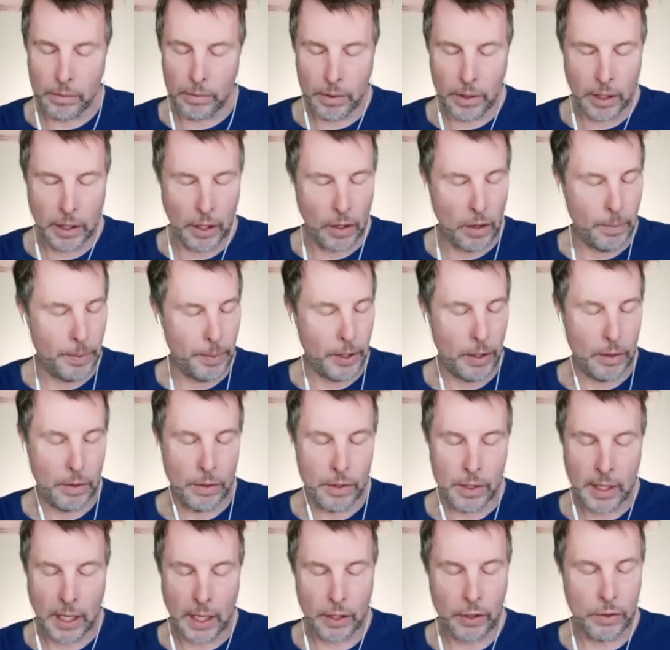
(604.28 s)
you know abuse
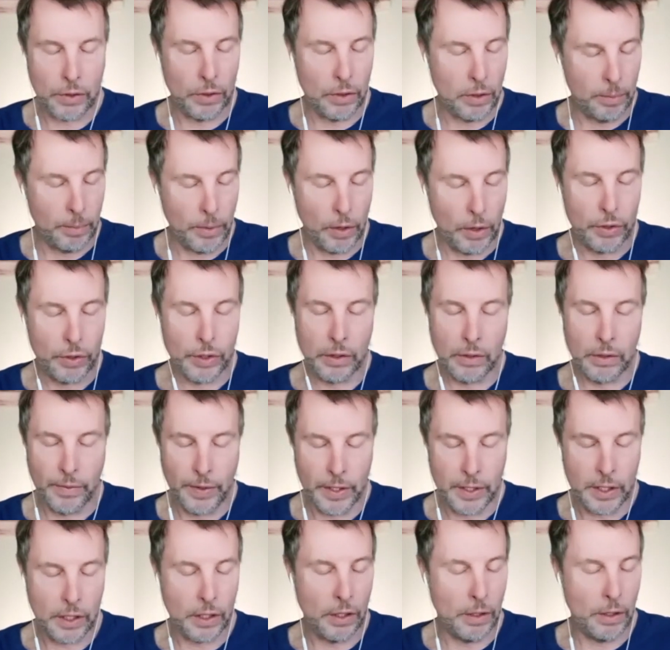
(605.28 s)
sexual emotional
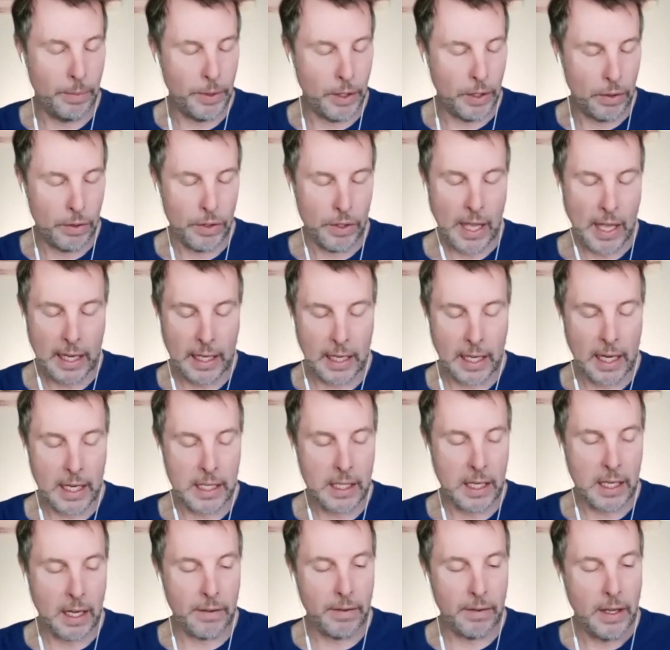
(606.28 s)
physical abuse that kind of
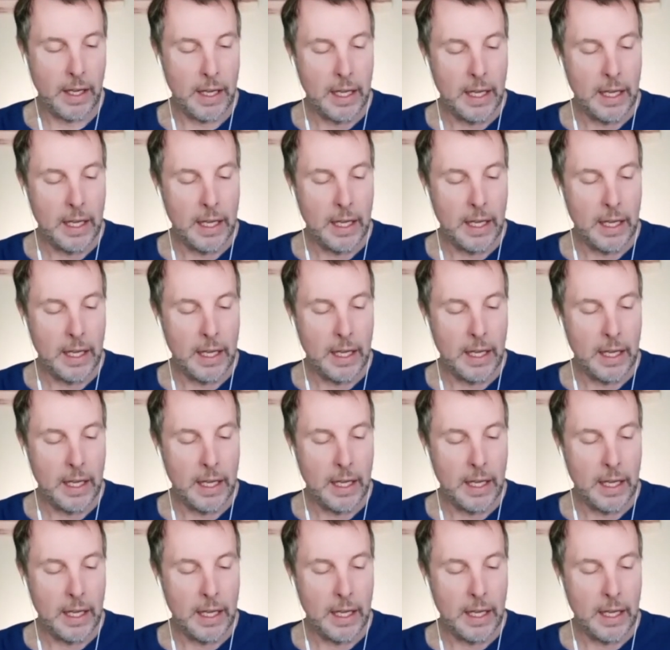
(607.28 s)
stuff